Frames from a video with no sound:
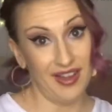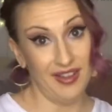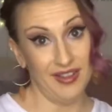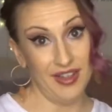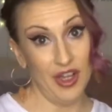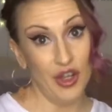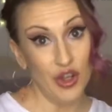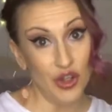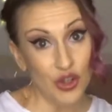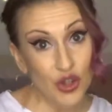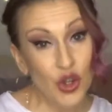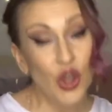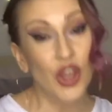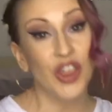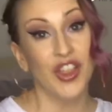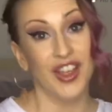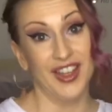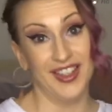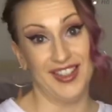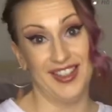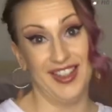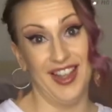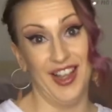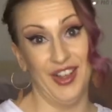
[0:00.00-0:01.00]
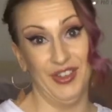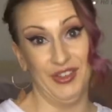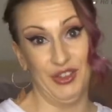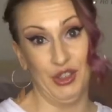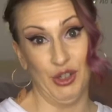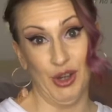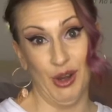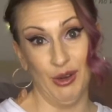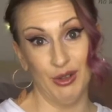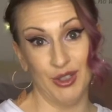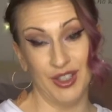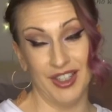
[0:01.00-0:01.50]
Another set of
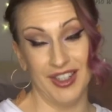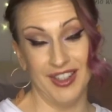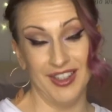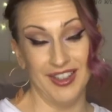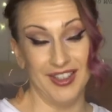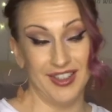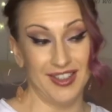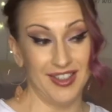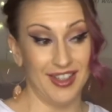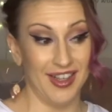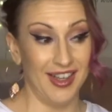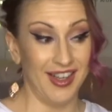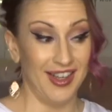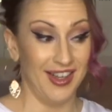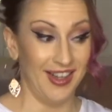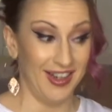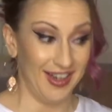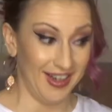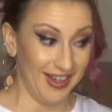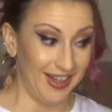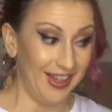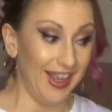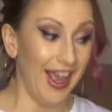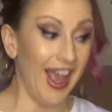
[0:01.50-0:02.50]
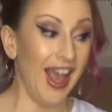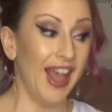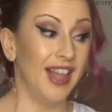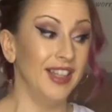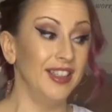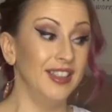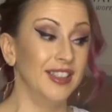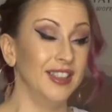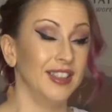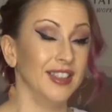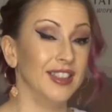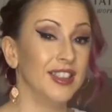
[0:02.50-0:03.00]
trousers, and
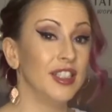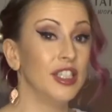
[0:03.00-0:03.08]
again,